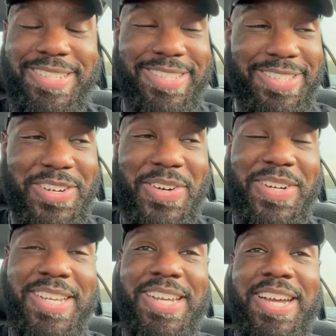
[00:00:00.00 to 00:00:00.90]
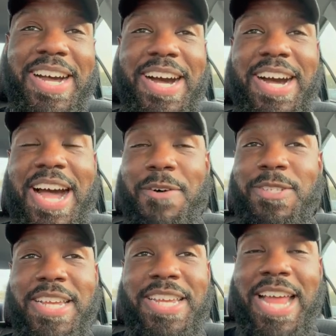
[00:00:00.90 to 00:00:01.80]
so uh, I would
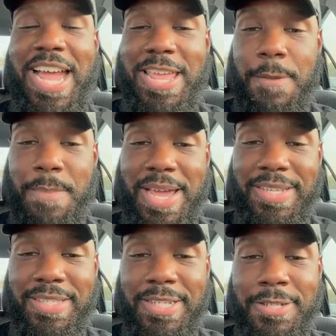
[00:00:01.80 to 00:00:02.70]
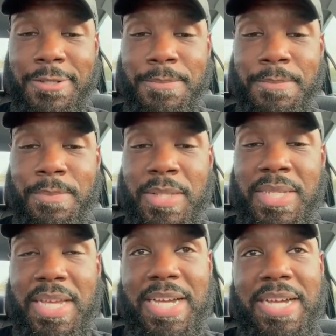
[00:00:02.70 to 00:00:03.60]
say not eat past six
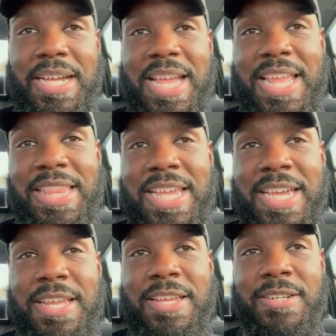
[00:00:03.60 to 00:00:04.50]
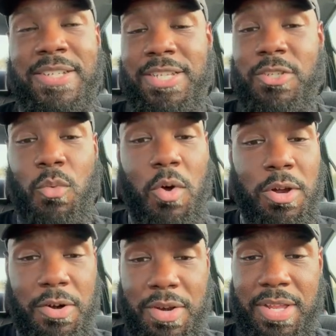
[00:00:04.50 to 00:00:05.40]
uh, and then and get your
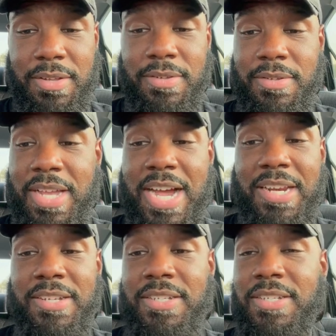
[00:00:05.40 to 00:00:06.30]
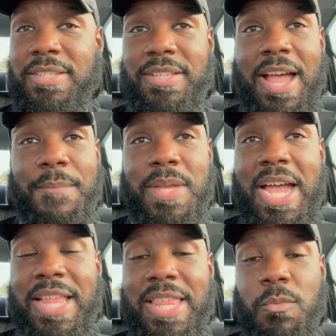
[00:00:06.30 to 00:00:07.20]
water in. You gotta, I mean,
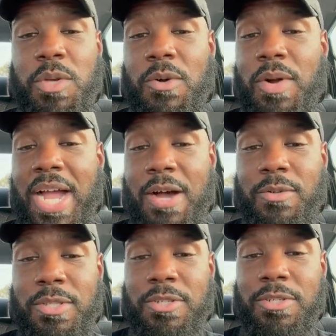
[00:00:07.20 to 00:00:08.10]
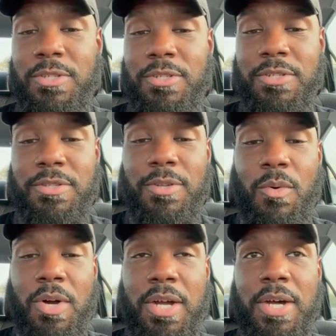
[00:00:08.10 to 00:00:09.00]
I think we don't count the, the, the,
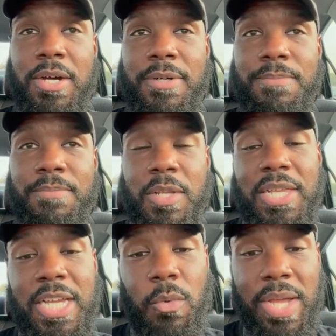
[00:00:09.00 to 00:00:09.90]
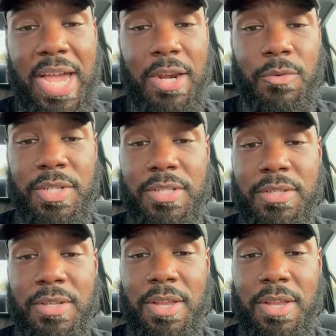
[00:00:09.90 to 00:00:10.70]
uh, the liquid calories.